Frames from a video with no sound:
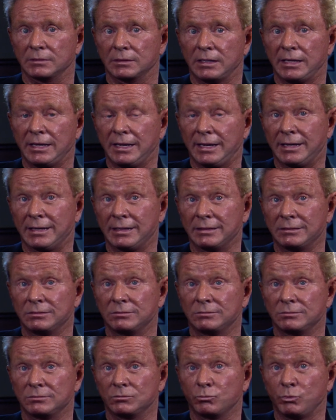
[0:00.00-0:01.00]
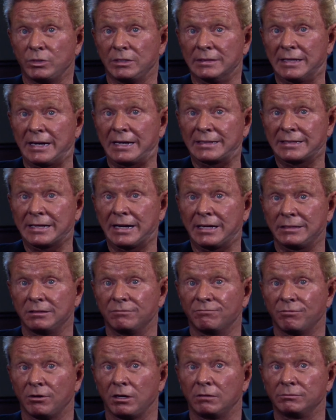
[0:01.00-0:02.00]
Had we not gotten
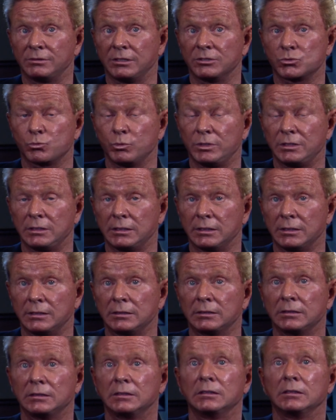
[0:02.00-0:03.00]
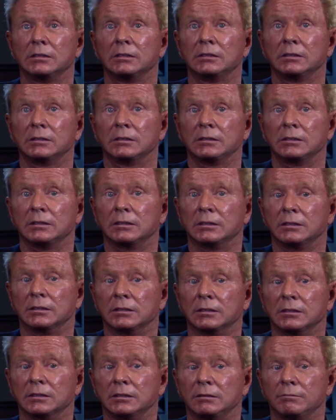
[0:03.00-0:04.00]
involved as we did
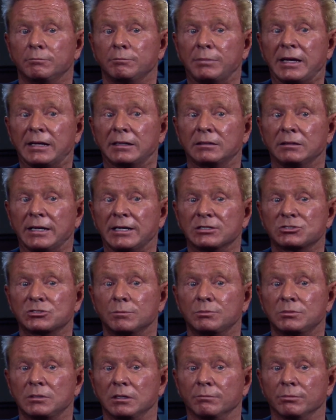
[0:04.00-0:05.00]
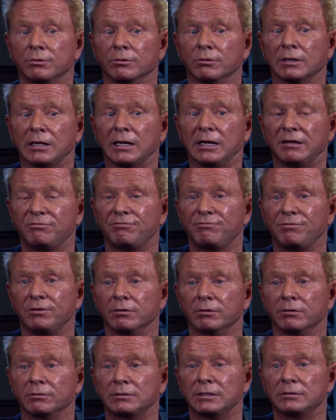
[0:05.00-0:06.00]
back last September, I
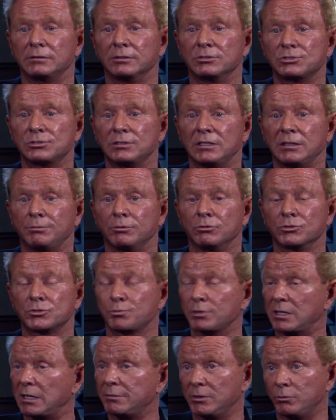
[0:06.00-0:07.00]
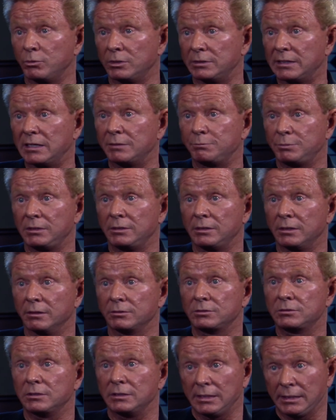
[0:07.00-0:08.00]
fear that the steeples probably would not be there
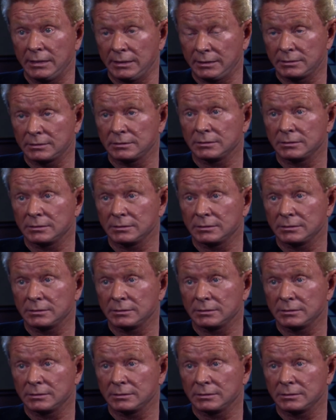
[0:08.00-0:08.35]
today.